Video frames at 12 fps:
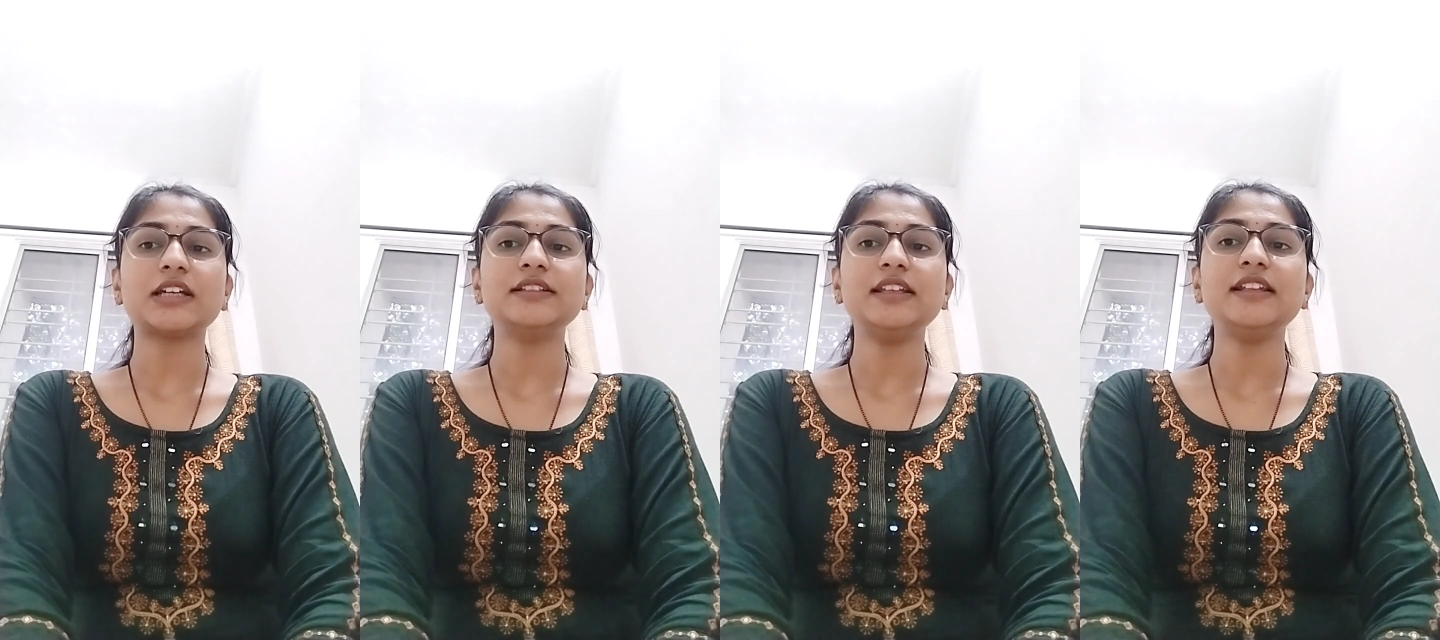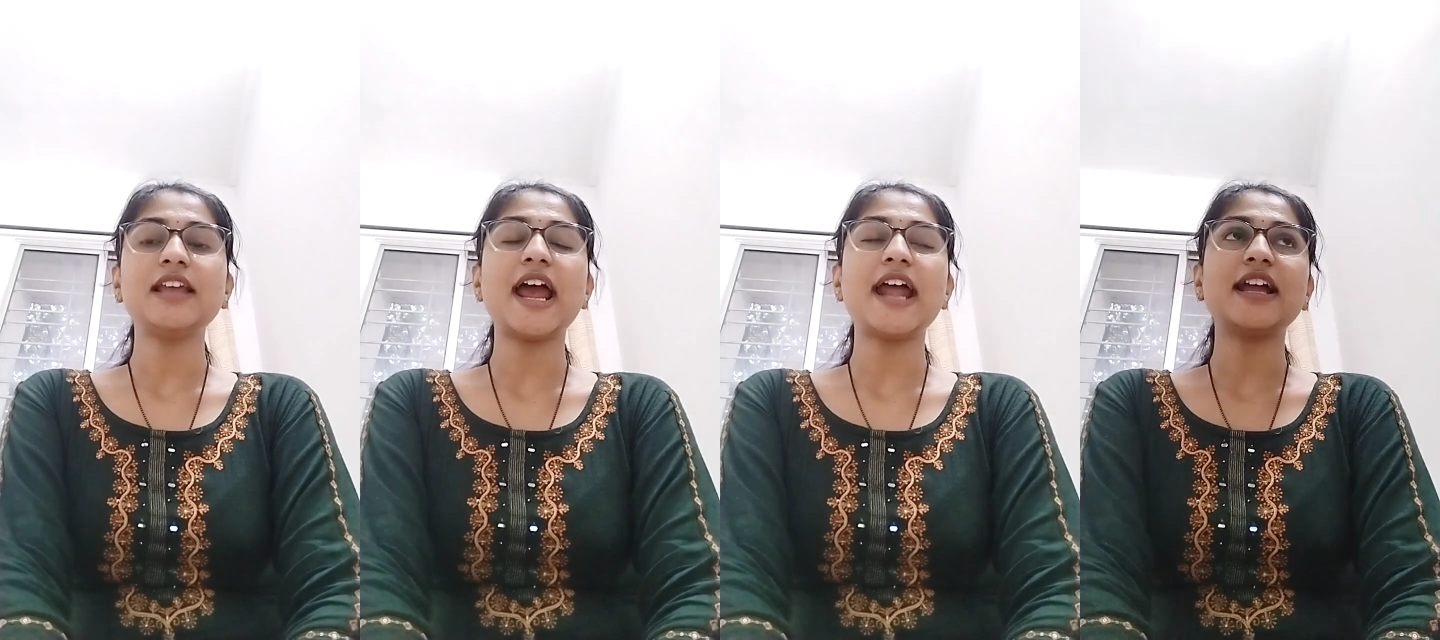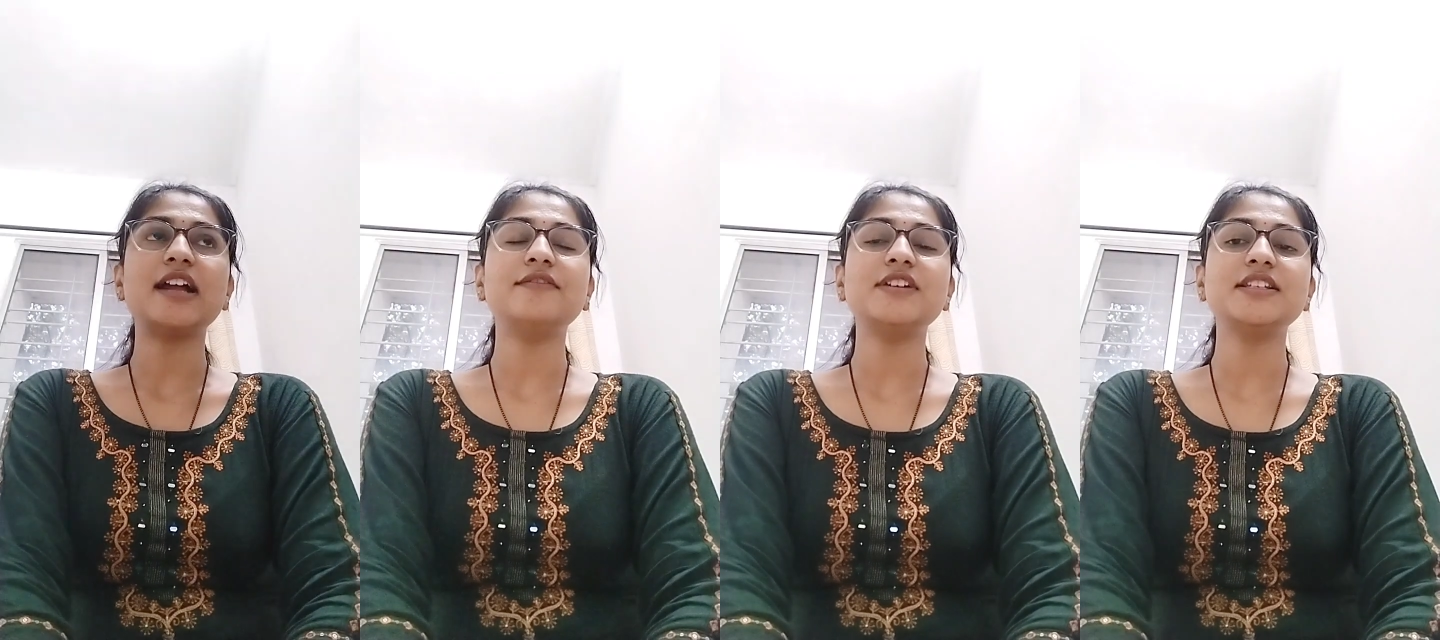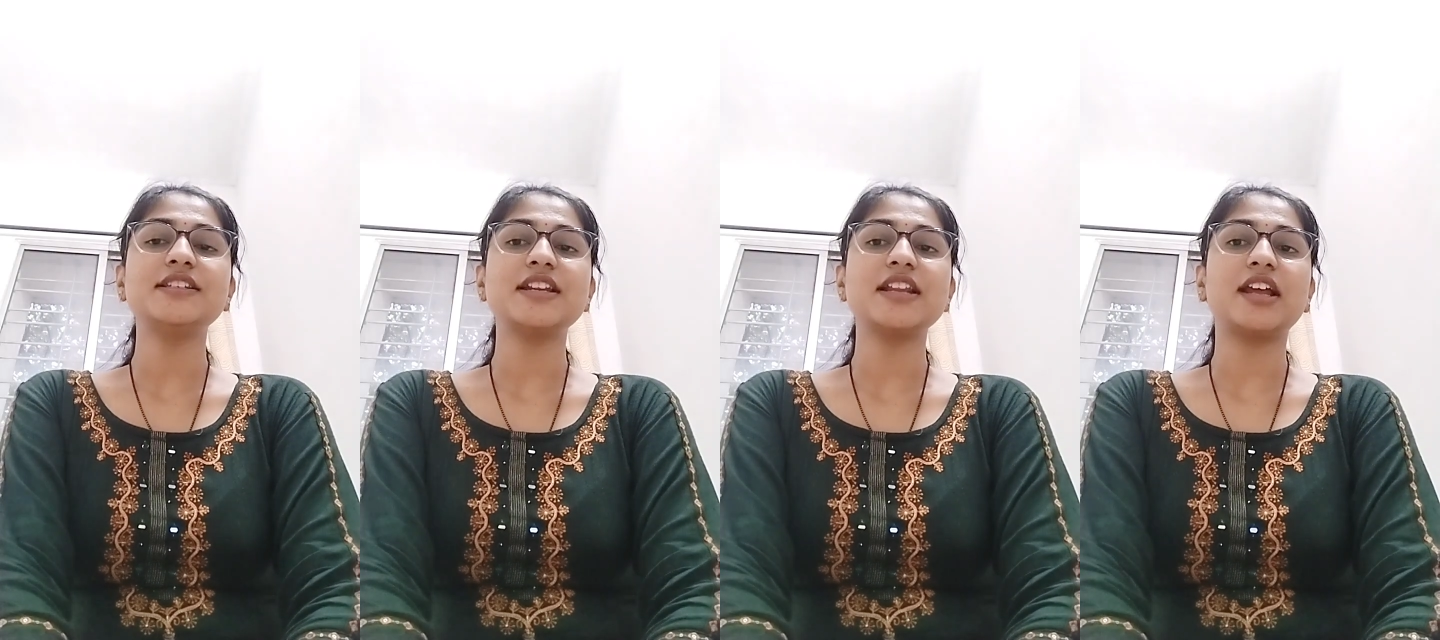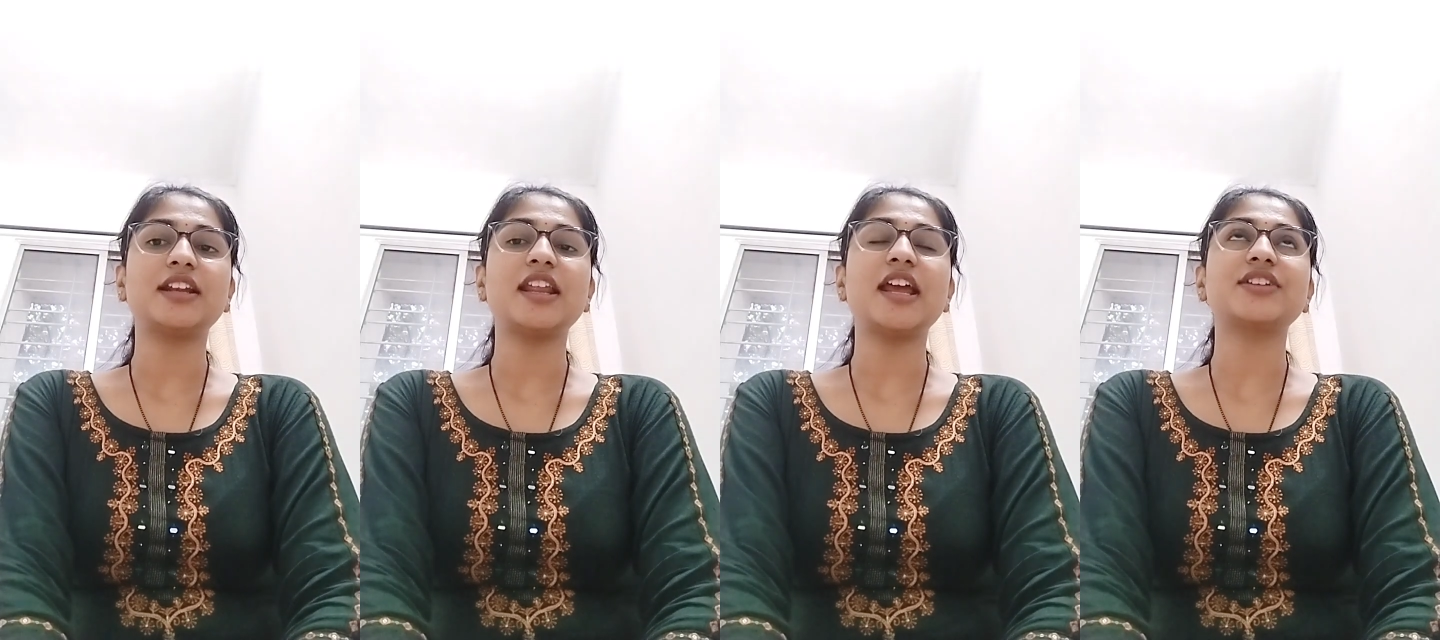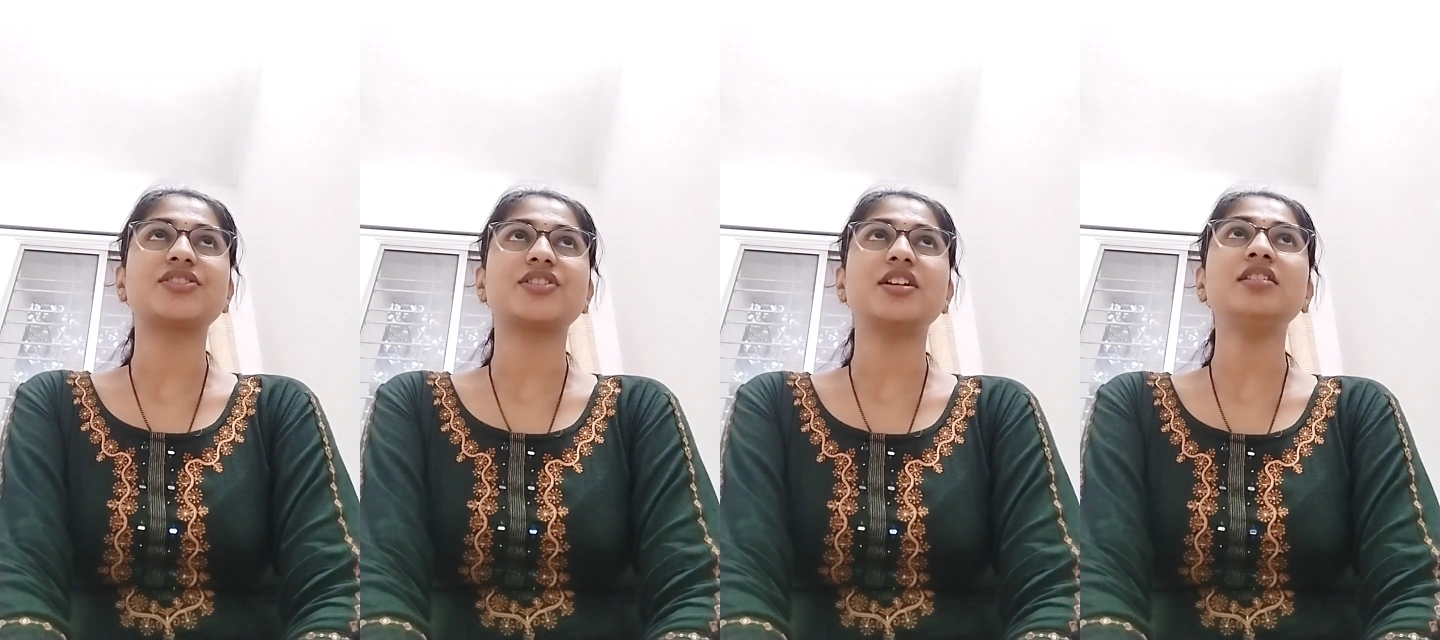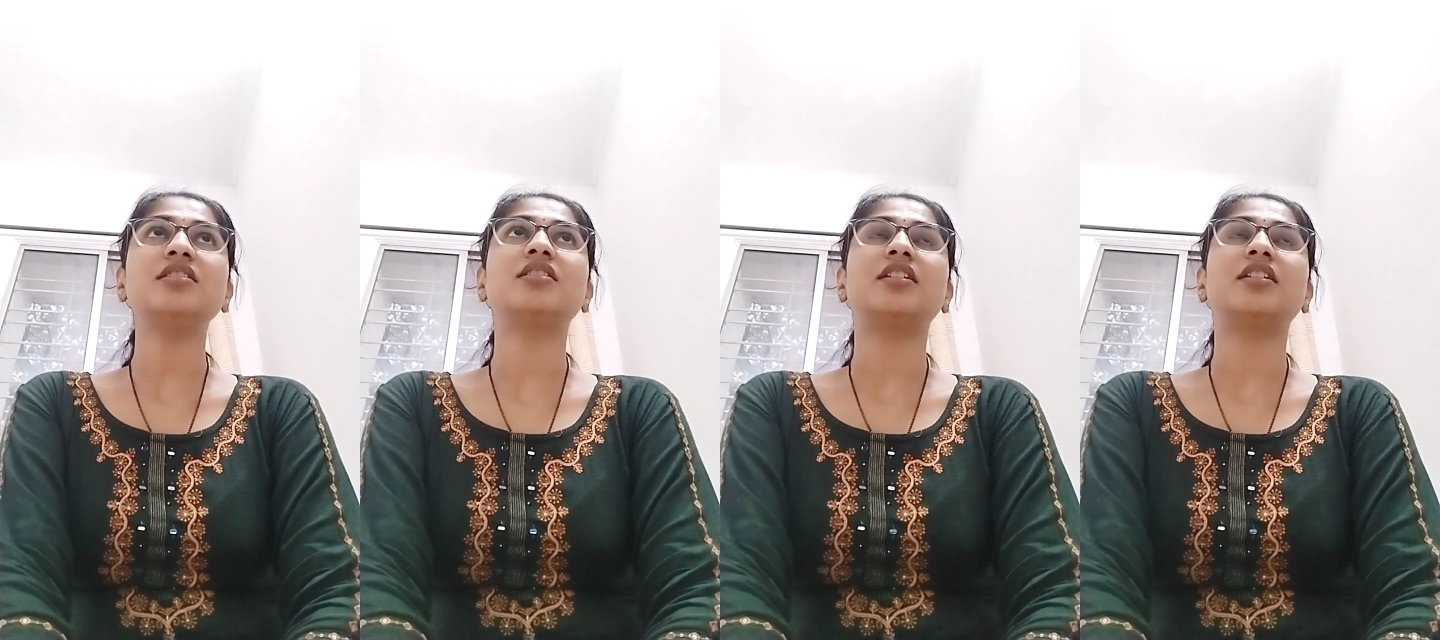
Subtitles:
Then an adverse reaction,